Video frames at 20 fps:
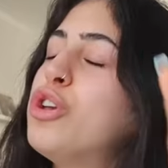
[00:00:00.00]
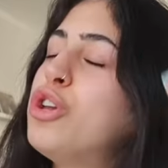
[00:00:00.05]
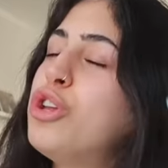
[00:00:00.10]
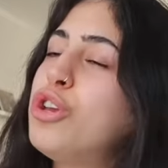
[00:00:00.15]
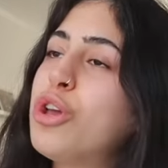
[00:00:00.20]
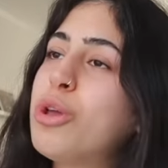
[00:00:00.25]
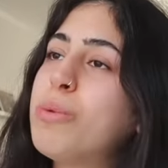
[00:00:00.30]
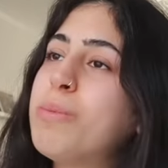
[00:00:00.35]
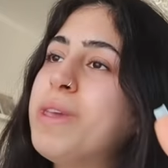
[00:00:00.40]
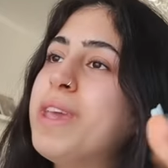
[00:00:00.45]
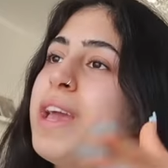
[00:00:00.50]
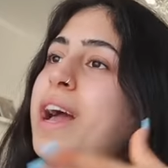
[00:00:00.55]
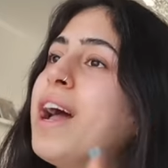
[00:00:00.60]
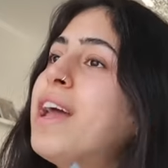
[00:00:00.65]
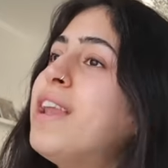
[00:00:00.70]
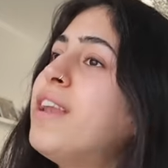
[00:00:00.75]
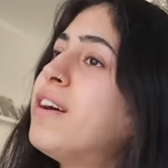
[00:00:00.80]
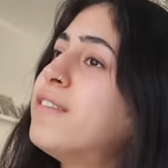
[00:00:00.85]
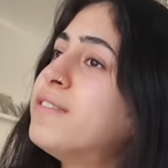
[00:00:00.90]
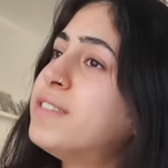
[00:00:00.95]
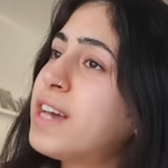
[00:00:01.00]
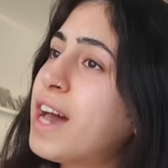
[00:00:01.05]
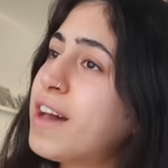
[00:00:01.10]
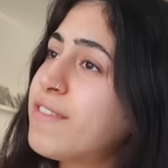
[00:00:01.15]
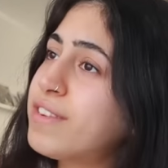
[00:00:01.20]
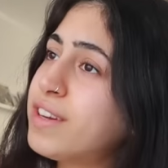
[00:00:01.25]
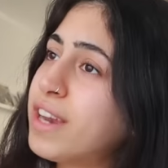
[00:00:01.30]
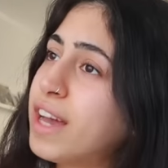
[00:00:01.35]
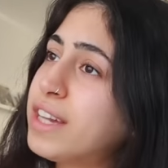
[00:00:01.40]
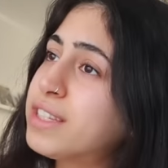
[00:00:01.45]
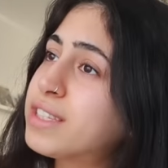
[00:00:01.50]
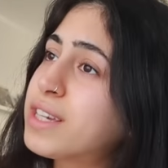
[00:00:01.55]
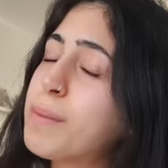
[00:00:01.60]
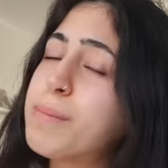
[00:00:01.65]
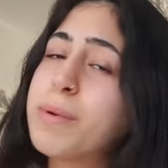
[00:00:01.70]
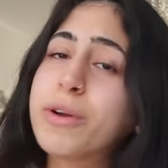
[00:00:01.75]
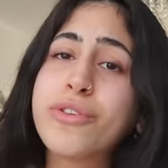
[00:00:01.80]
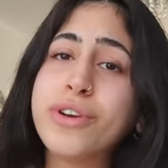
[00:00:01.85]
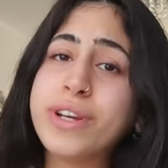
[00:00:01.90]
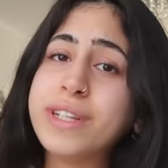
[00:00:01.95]
You know me, I love to have a nice
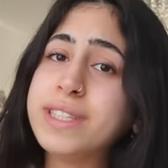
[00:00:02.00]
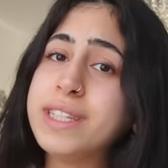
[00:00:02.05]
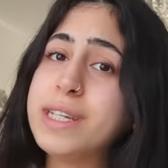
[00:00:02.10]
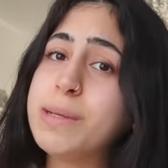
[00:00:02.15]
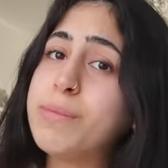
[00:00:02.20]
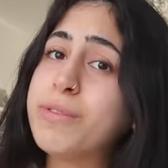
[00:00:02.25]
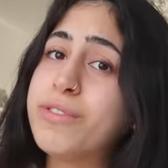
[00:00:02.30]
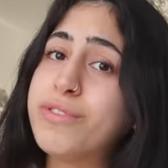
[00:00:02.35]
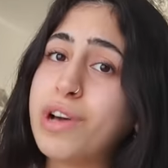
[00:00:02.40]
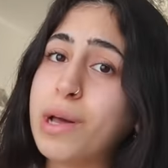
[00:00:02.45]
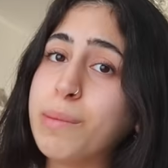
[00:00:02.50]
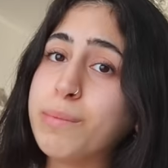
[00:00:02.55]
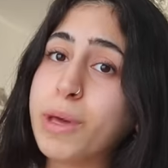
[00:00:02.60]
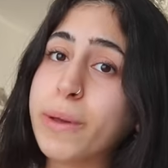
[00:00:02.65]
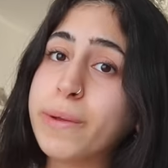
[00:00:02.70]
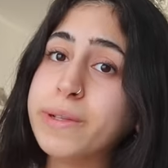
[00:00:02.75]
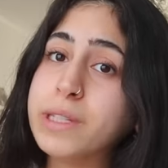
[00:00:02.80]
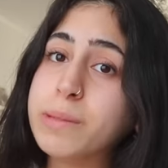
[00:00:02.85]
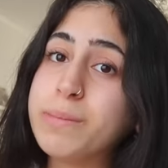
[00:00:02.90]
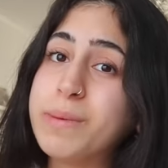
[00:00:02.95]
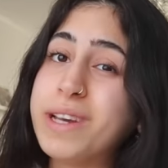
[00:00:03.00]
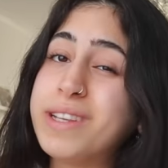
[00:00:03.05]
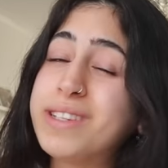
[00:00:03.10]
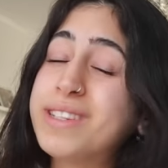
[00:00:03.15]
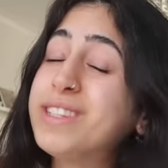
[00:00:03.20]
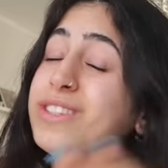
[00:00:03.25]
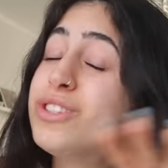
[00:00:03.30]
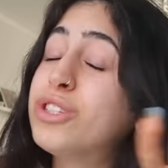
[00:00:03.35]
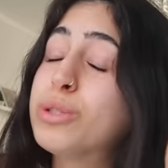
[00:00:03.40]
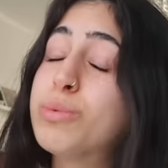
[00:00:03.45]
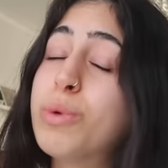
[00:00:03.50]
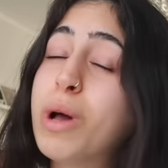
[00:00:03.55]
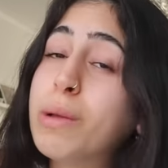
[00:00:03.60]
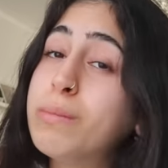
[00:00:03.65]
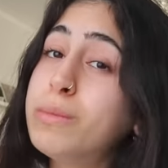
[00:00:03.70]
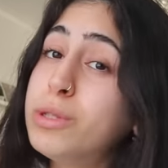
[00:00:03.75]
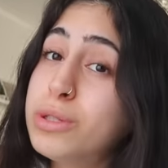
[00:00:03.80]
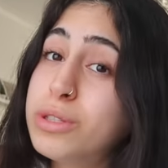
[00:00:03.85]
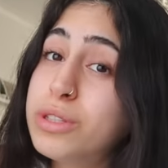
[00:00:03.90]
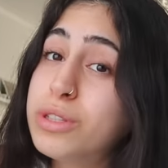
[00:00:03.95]
cup of green tea before I'm going to bed. It's just what
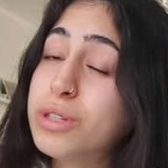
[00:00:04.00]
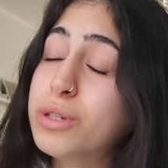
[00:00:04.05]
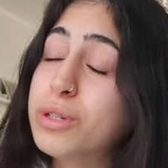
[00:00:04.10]
I'm used